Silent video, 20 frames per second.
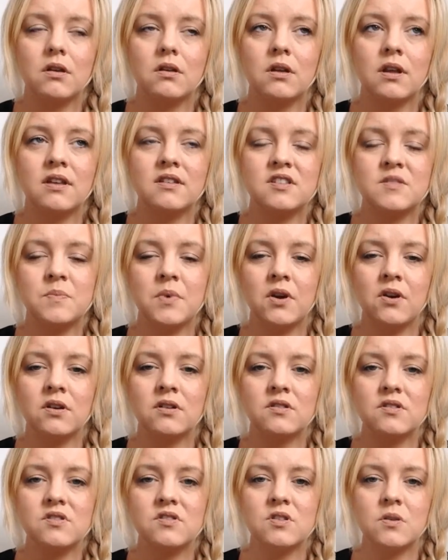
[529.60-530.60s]

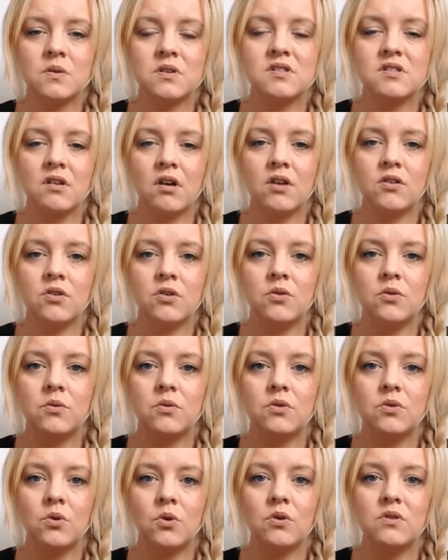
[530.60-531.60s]
experience suicidal
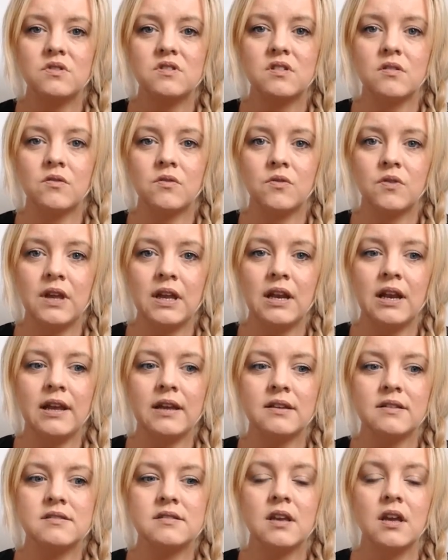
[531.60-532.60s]
thoughts and
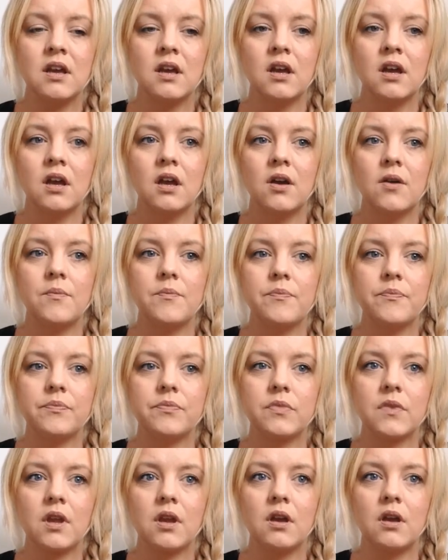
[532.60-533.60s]
feelings,
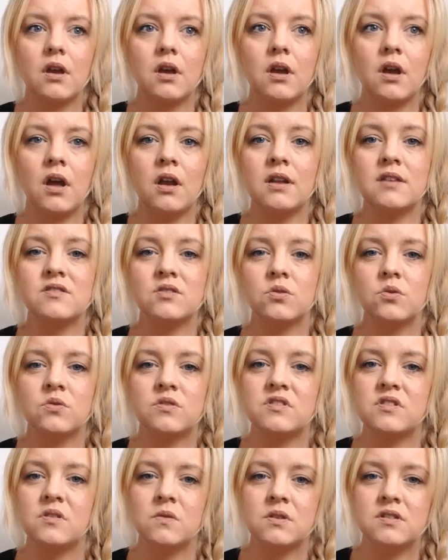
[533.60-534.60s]
and it's
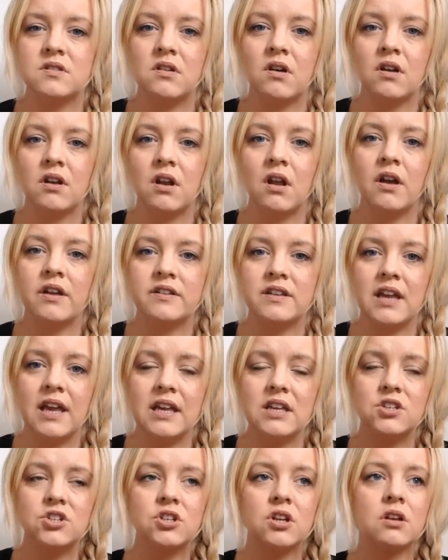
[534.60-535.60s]
called suicidal
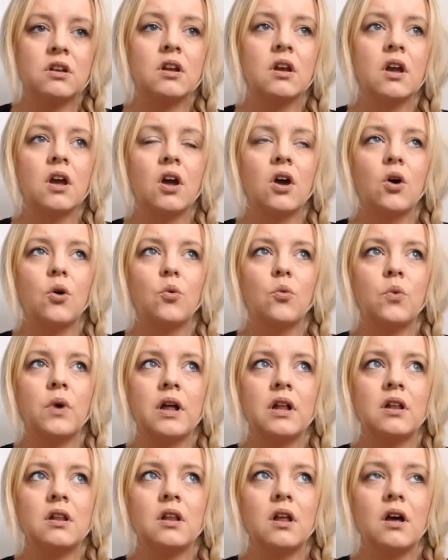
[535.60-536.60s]
ideation,
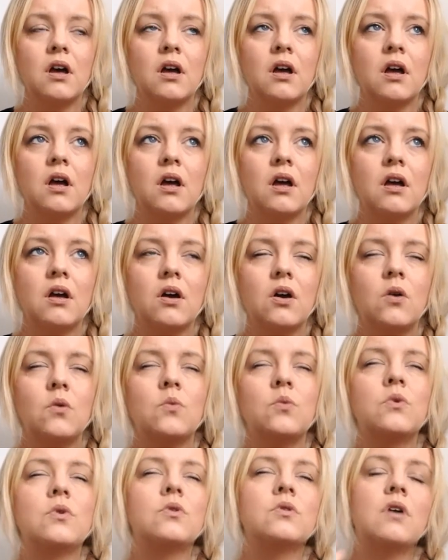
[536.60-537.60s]
will
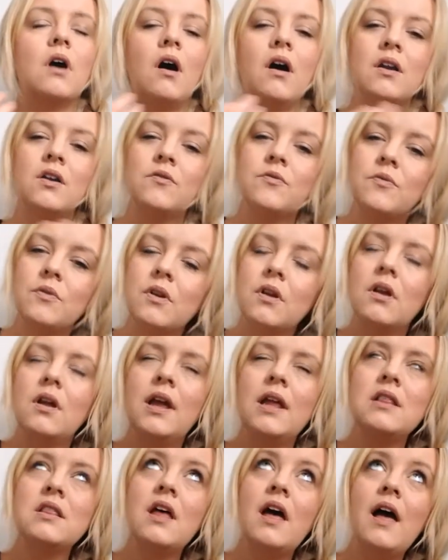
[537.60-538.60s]
kind of,
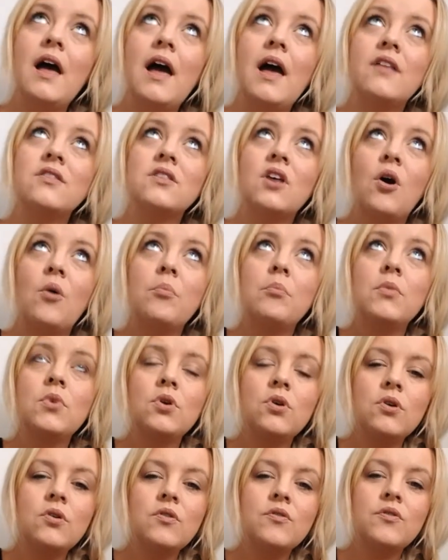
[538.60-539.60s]
in their head, they'll
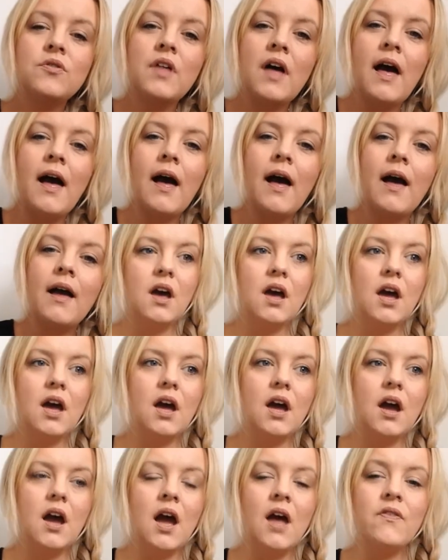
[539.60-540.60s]
move there
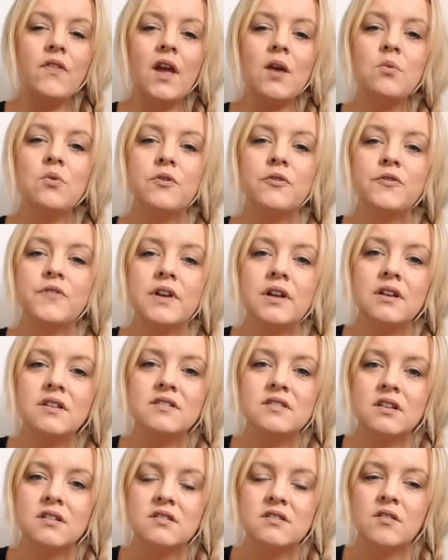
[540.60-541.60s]
and they will feel a
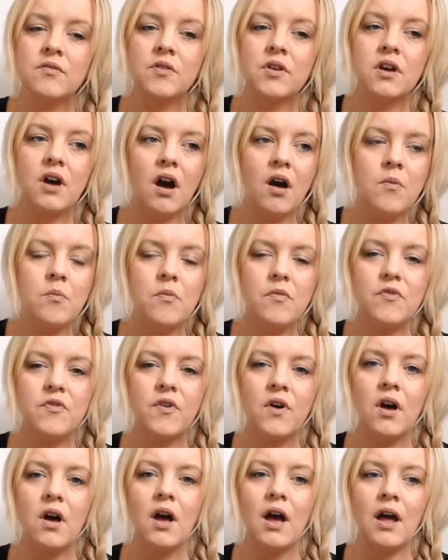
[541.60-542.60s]
sense of
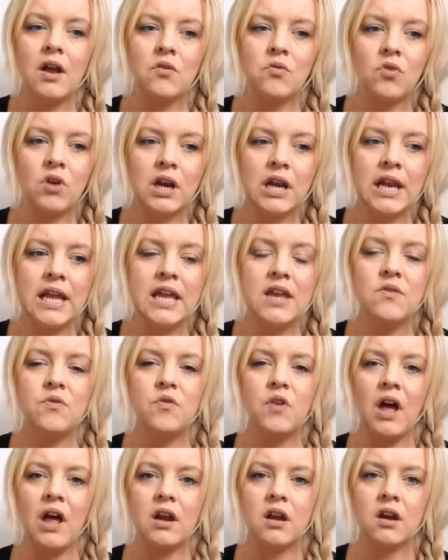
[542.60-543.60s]
comfort and
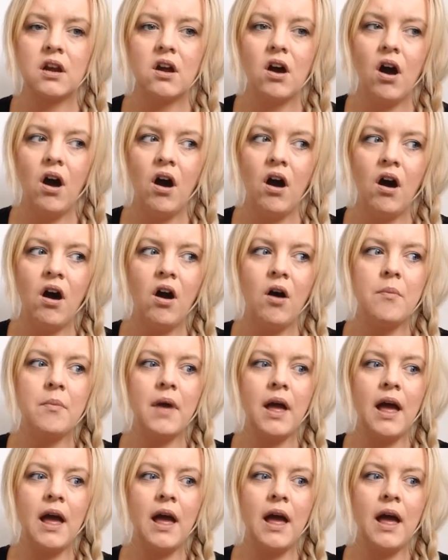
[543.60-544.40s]
relief and calm,